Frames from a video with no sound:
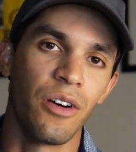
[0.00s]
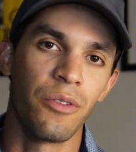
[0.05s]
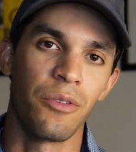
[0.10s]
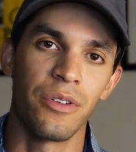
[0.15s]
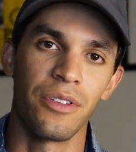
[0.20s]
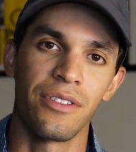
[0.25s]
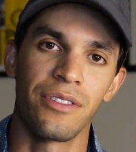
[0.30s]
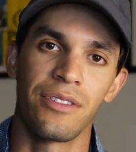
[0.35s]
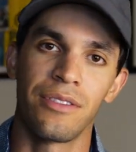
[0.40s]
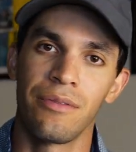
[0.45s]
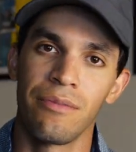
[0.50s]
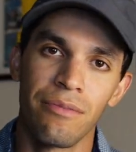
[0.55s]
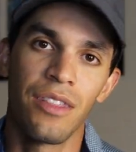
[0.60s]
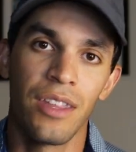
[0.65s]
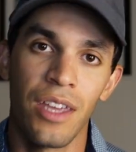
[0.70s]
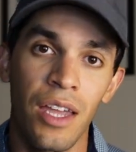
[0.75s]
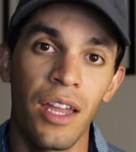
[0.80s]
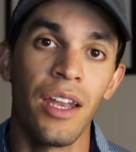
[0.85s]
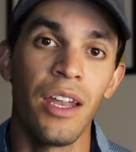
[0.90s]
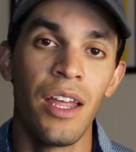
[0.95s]
it was
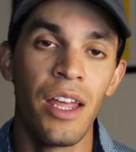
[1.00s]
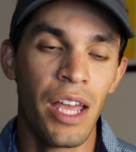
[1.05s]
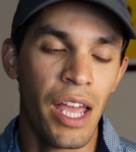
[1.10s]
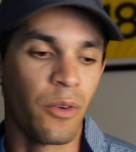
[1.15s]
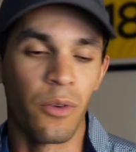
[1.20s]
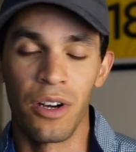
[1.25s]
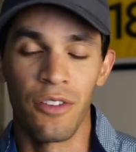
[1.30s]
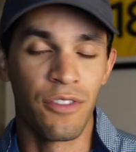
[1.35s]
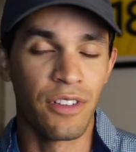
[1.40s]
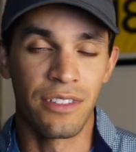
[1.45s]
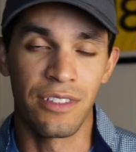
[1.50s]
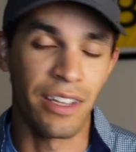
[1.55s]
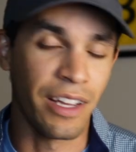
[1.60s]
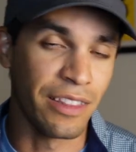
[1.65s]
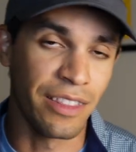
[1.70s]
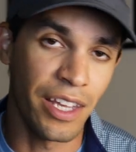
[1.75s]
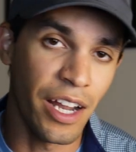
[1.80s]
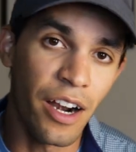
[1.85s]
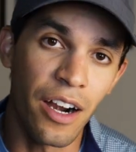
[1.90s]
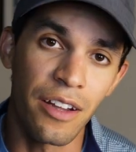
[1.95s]
thin. Or if it's
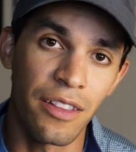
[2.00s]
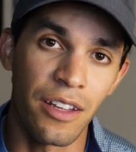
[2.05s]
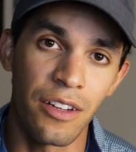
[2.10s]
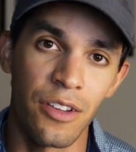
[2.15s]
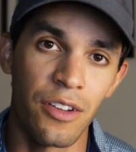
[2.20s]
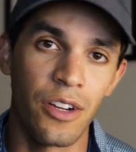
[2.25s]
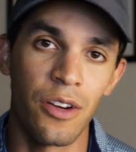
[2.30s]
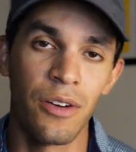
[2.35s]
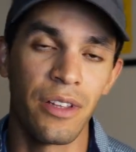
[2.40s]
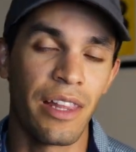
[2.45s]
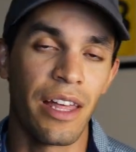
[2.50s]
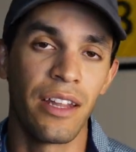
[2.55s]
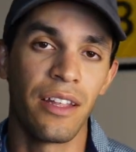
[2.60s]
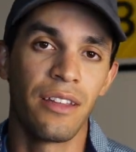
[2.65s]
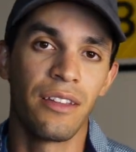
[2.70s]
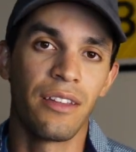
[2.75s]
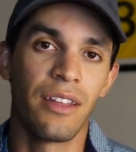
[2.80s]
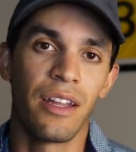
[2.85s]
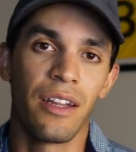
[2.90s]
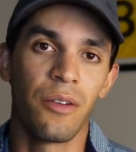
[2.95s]
not there, then you know that
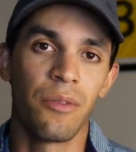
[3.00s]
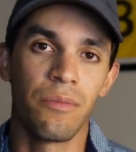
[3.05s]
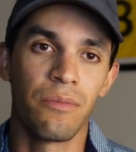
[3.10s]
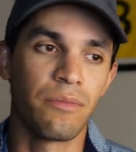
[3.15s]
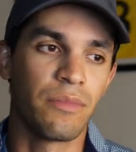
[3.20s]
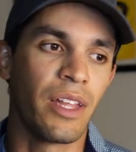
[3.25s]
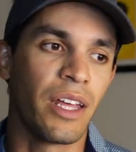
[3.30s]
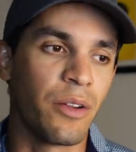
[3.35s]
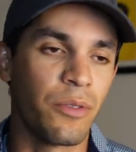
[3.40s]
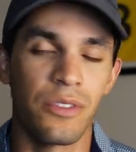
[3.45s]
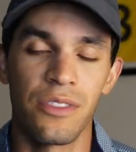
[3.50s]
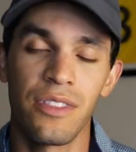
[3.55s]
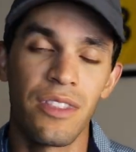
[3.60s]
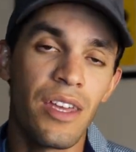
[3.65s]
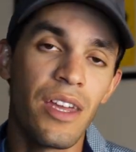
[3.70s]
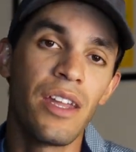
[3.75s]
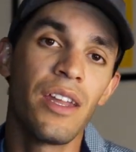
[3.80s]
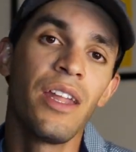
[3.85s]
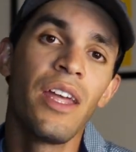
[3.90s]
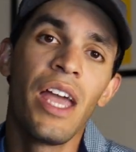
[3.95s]
it was
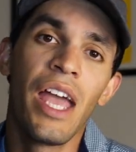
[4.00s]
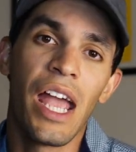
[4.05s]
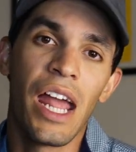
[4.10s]
thin.